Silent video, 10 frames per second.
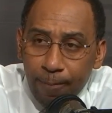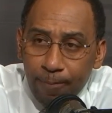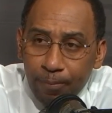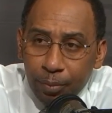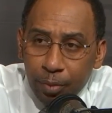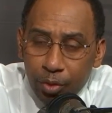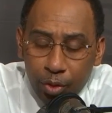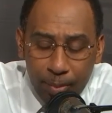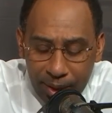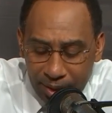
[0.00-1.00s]
And so many
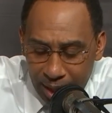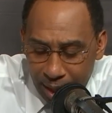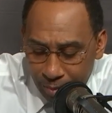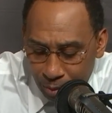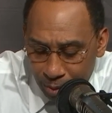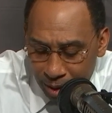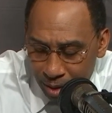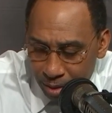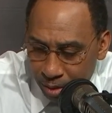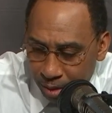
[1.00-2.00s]
times we
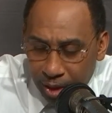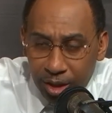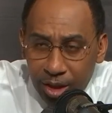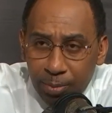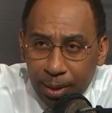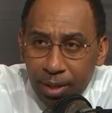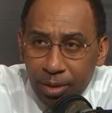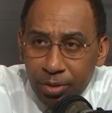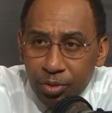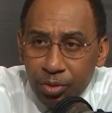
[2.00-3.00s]
look at these
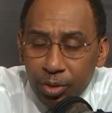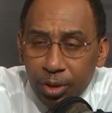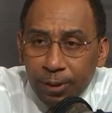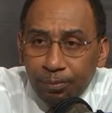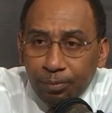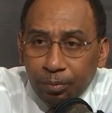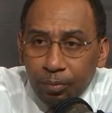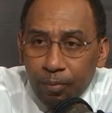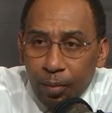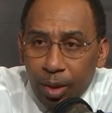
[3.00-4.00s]
players
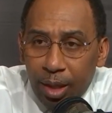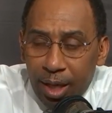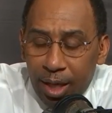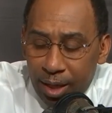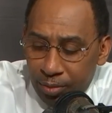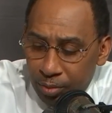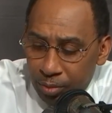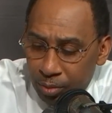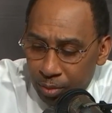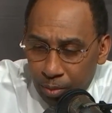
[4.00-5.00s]
and
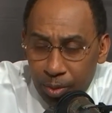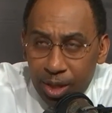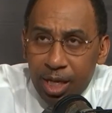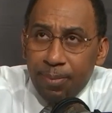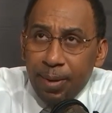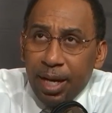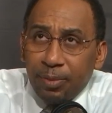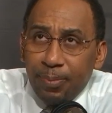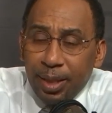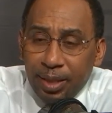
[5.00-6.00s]
we heap
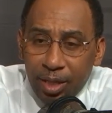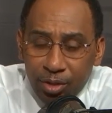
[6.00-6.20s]
expectations on